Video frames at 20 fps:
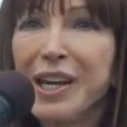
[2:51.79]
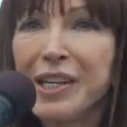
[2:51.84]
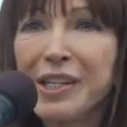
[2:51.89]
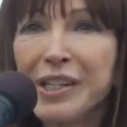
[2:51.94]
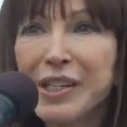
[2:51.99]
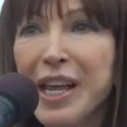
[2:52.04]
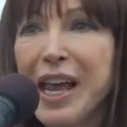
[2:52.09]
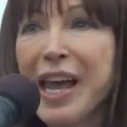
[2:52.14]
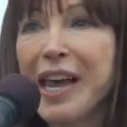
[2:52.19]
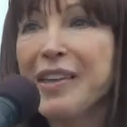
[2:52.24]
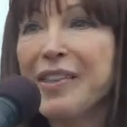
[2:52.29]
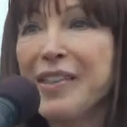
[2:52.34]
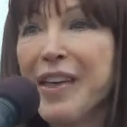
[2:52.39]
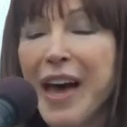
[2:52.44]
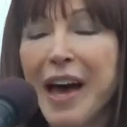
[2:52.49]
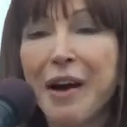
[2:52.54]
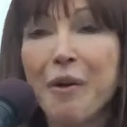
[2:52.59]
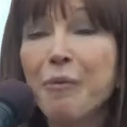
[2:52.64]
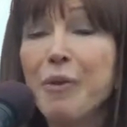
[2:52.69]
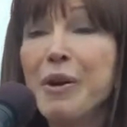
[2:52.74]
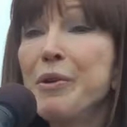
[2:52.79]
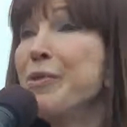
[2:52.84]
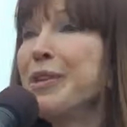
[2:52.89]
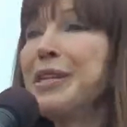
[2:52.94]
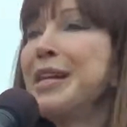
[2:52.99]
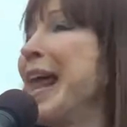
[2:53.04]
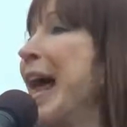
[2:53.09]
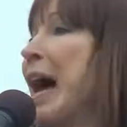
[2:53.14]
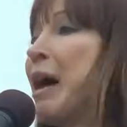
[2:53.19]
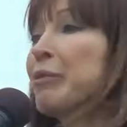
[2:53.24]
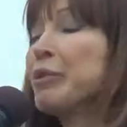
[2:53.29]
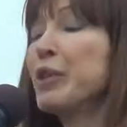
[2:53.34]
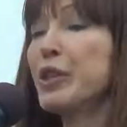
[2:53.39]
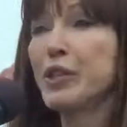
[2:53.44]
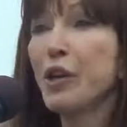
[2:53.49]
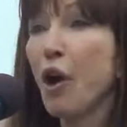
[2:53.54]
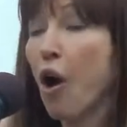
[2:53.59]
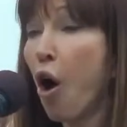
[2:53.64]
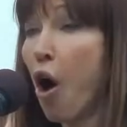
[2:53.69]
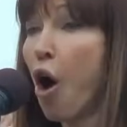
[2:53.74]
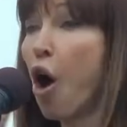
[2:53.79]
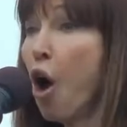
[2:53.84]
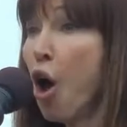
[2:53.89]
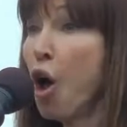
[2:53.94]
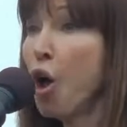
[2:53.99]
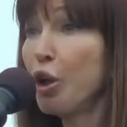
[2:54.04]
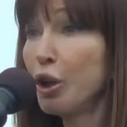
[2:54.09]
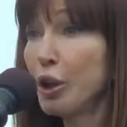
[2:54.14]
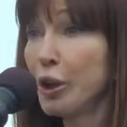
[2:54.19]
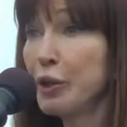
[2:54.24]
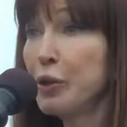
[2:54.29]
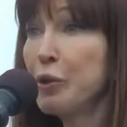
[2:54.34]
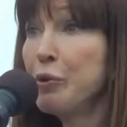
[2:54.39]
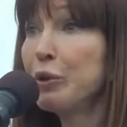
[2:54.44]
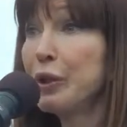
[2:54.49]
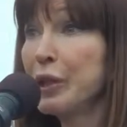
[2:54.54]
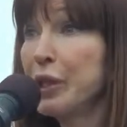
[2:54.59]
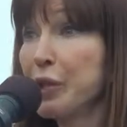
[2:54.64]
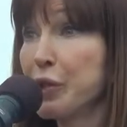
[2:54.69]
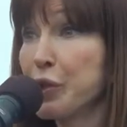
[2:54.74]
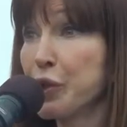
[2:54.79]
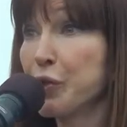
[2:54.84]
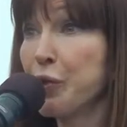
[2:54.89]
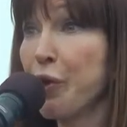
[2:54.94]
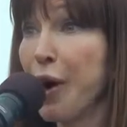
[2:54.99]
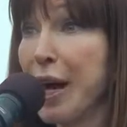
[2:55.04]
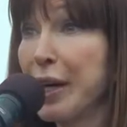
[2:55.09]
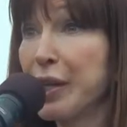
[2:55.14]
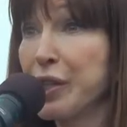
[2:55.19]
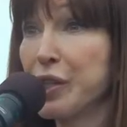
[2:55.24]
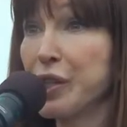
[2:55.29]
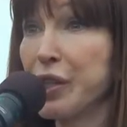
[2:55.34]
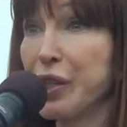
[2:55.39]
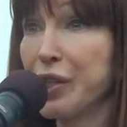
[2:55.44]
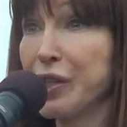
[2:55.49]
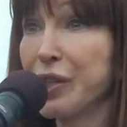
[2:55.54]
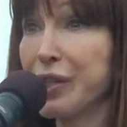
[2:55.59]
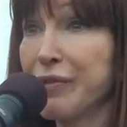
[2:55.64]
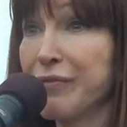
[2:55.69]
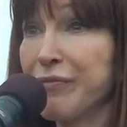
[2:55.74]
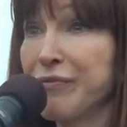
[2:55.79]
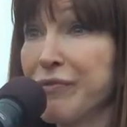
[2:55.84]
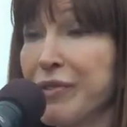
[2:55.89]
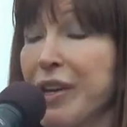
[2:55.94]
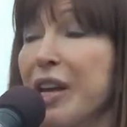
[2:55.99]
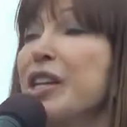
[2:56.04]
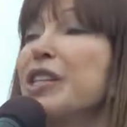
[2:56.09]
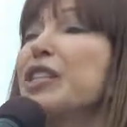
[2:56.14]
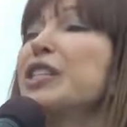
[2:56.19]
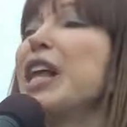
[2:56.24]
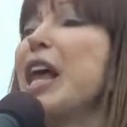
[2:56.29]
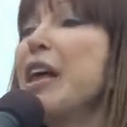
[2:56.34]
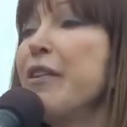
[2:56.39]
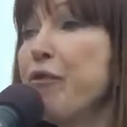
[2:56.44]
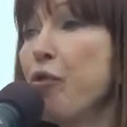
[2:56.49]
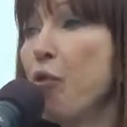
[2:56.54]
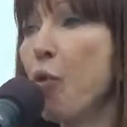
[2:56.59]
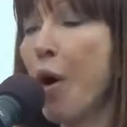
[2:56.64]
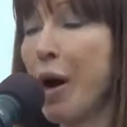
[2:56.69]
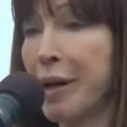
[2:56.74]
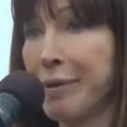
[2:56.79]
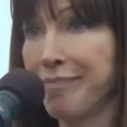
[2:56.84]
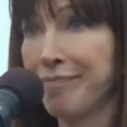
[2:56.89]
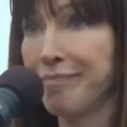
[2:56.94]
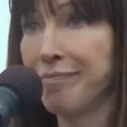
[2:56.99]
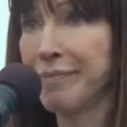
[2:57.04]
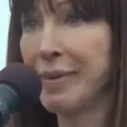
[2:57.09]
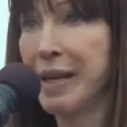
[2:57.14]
say that we renounce all nuclear strategies, save one: